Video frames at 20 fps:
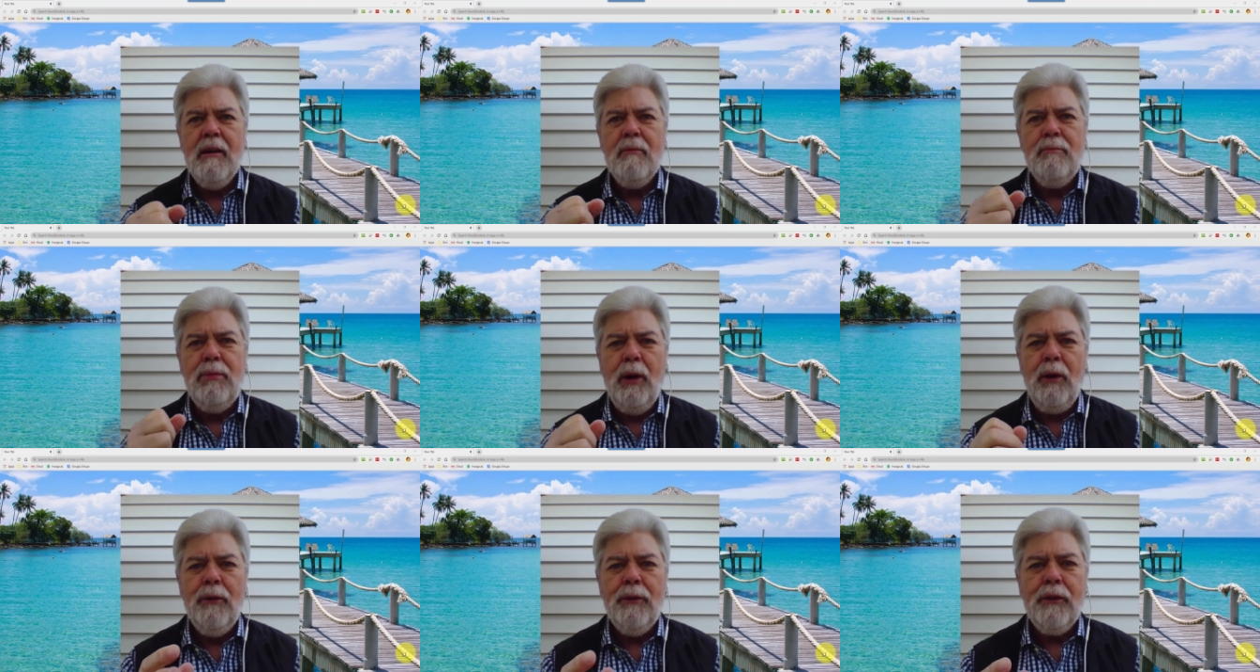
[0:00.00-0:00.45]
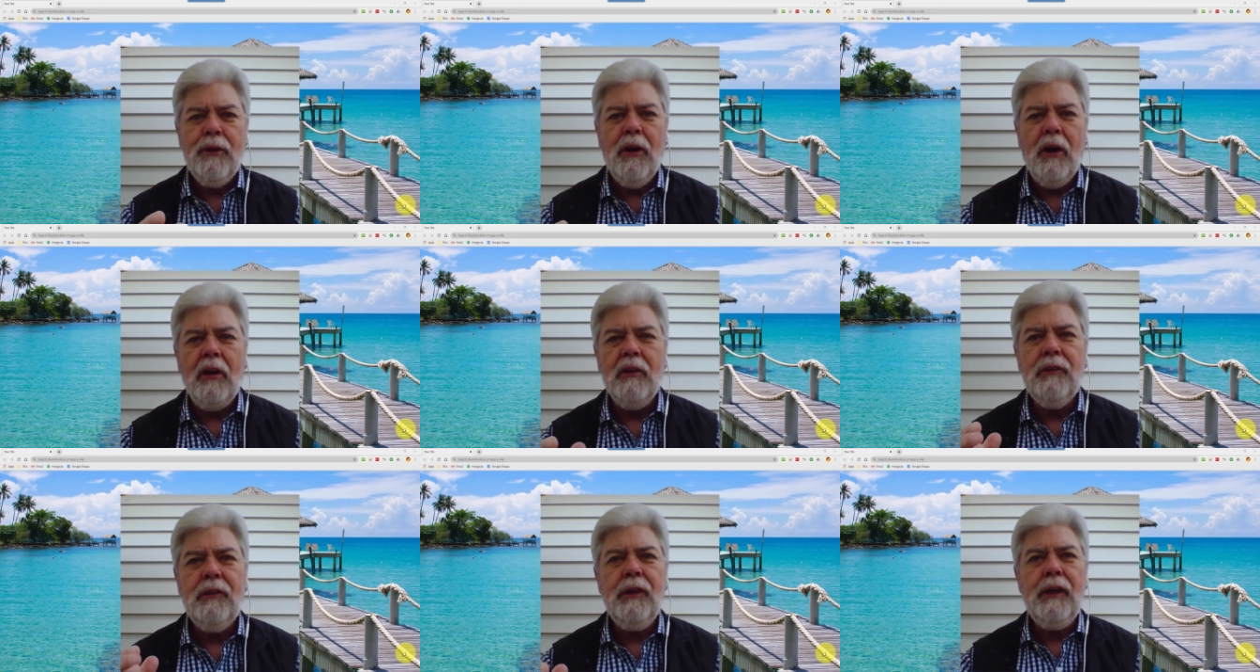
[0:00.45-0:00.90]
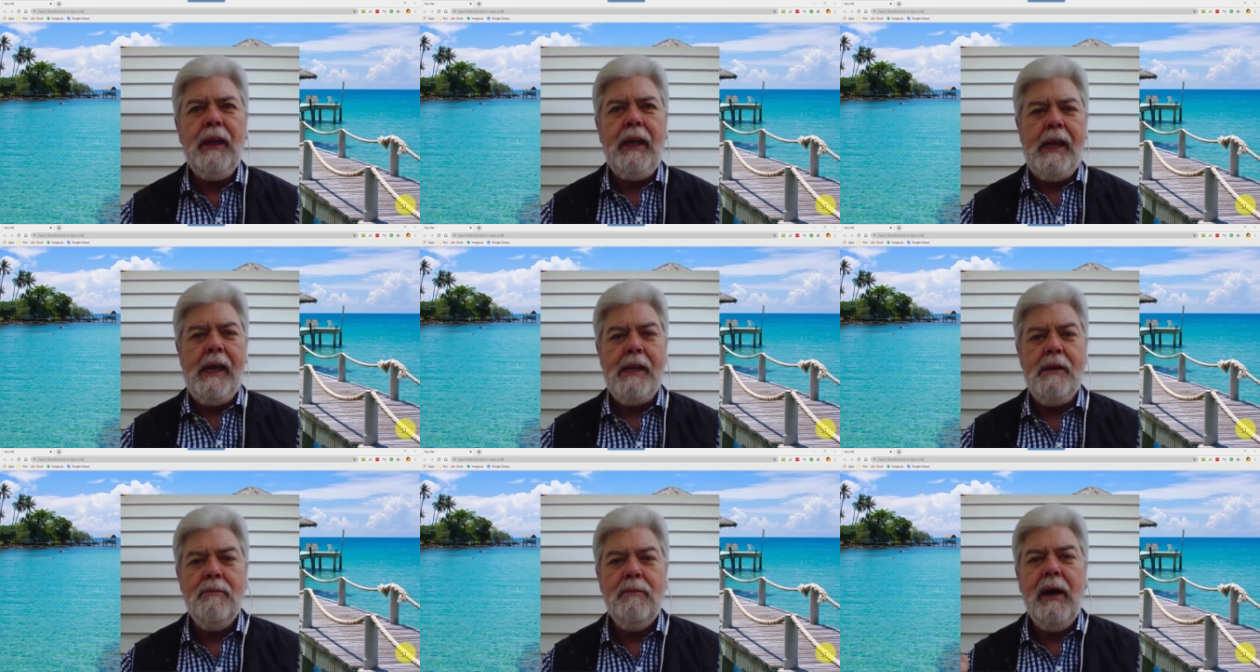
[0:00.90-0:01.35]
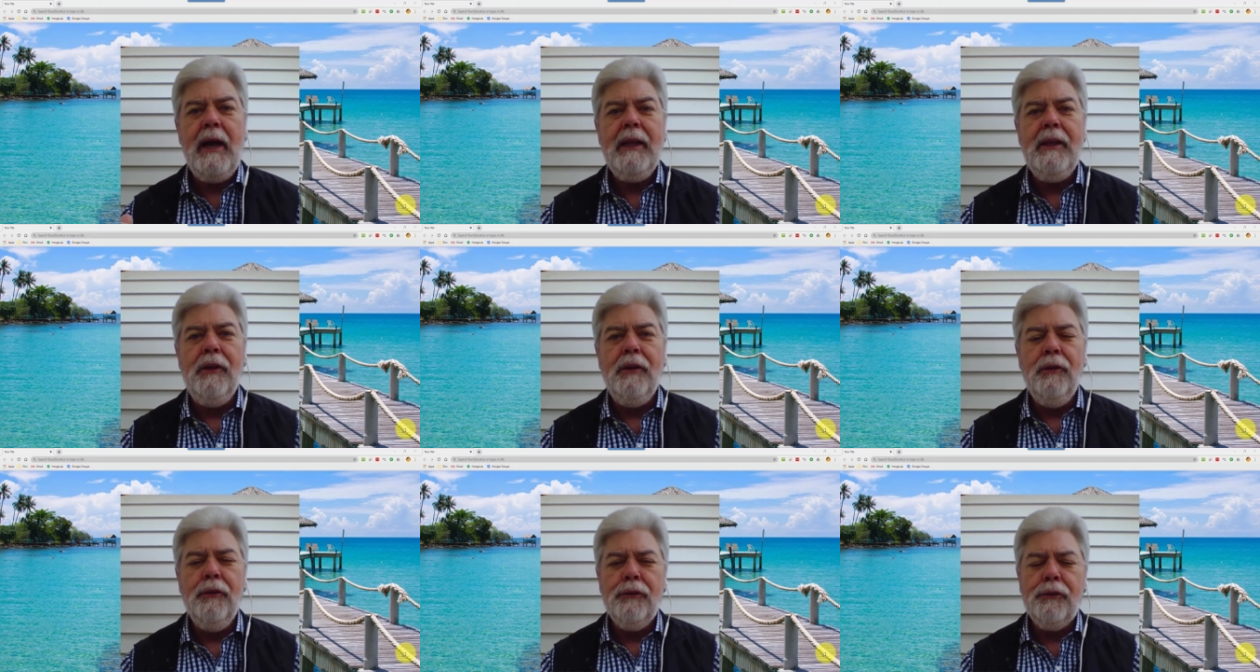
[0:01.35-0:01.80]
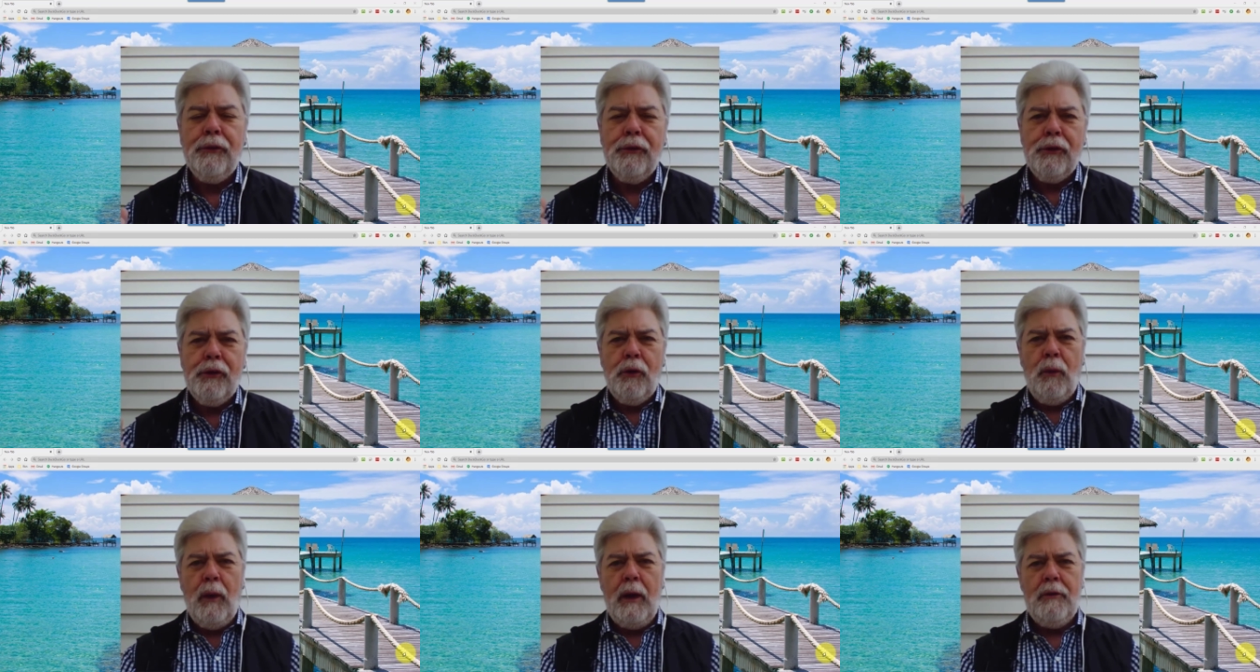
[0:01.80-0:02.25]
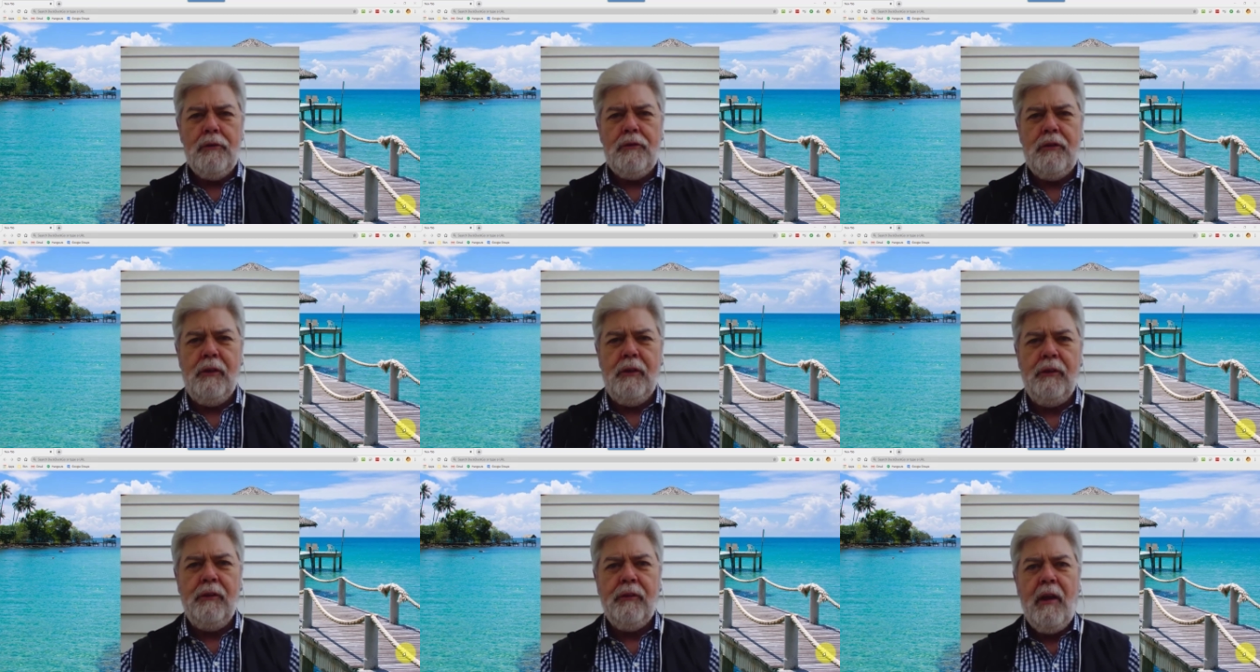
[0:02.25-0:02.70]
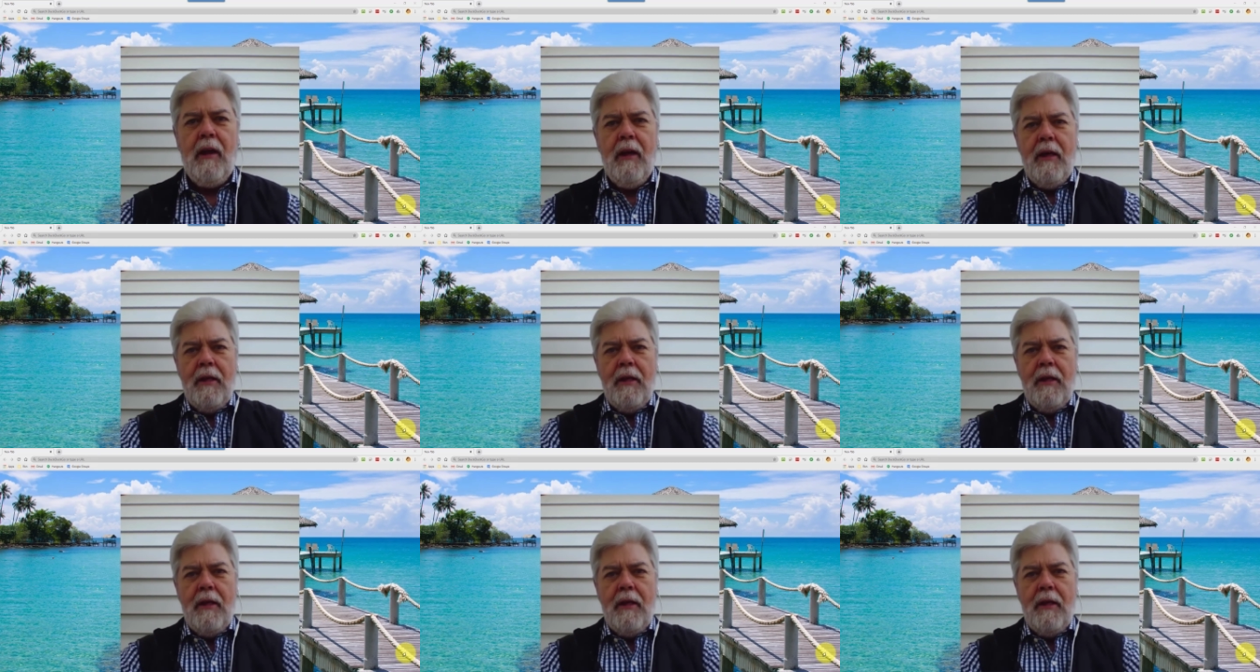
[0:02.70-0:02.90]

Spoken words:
both caused again by user questions.